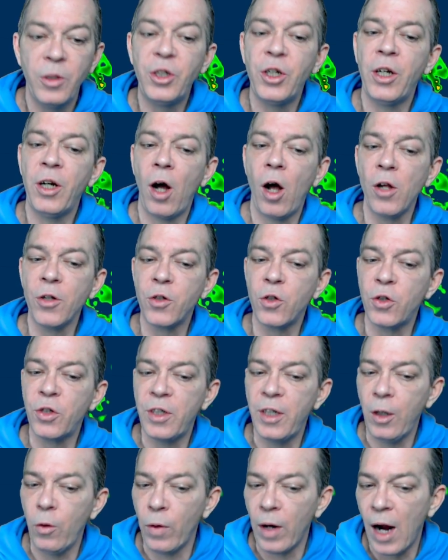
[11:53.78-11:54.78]
But you can also
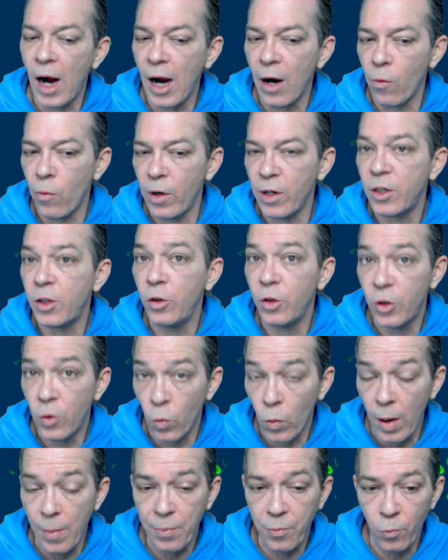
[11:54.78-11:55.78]
see with high
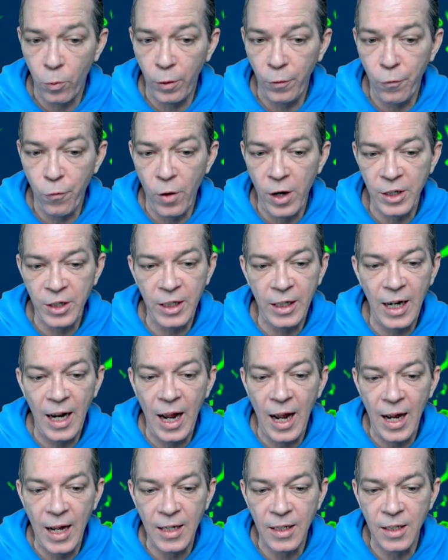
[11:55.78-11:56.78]
resolution rapid refresh that
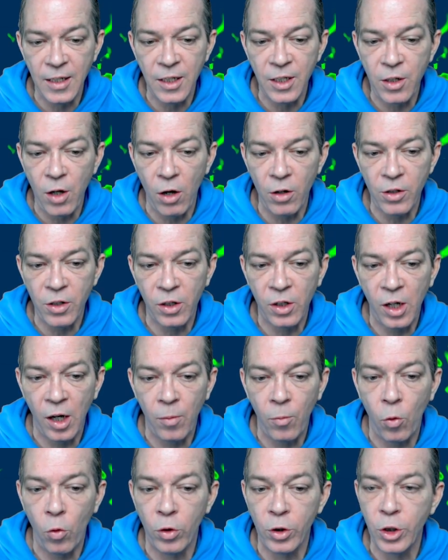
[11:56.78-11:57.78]
as it starts to
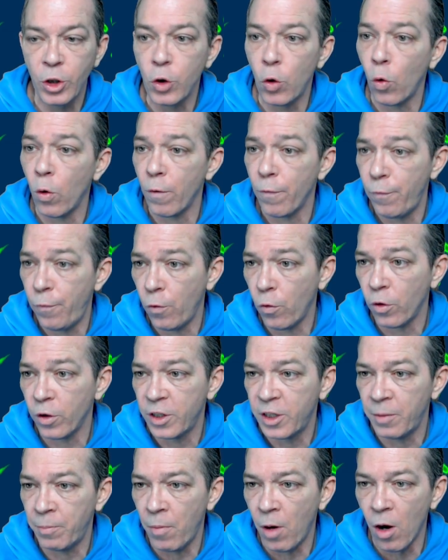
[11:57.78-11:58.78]
come on shore for
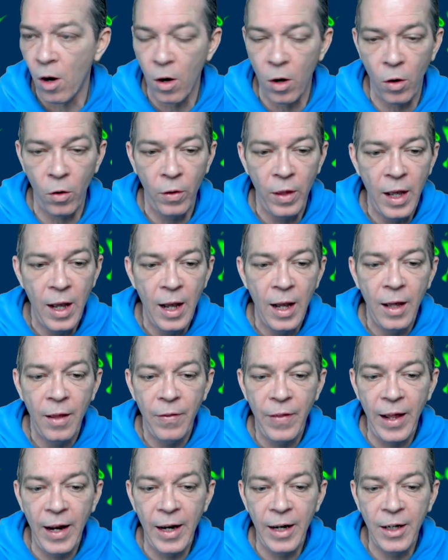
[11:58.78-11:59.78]
tomorrow,
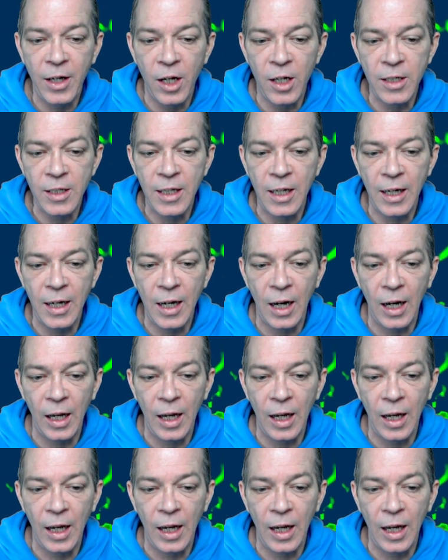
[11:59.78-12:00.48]
that it does get a